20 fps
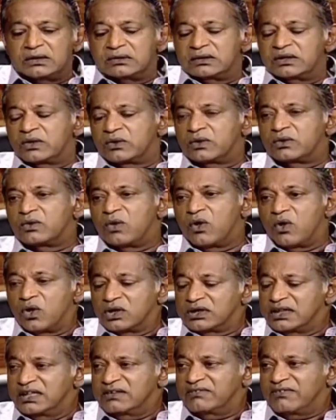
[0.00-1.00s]
you know,
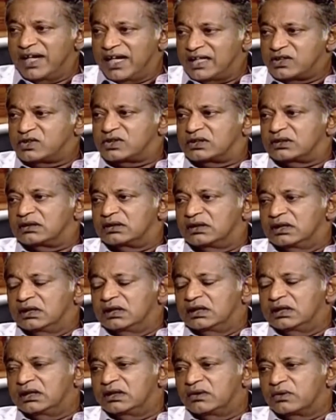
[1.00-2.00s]
orderly fashion
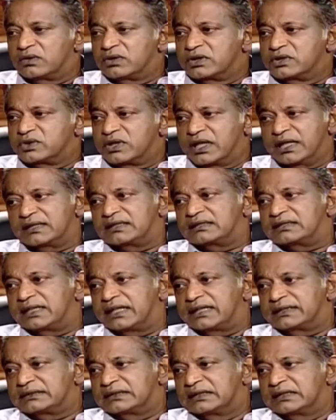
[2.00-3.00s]
in order to get
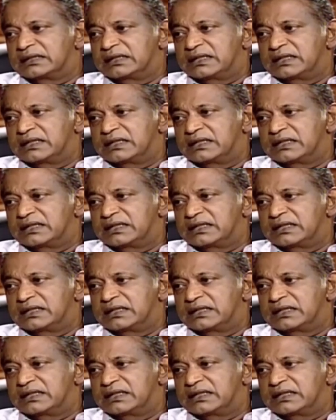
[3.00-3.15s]
that.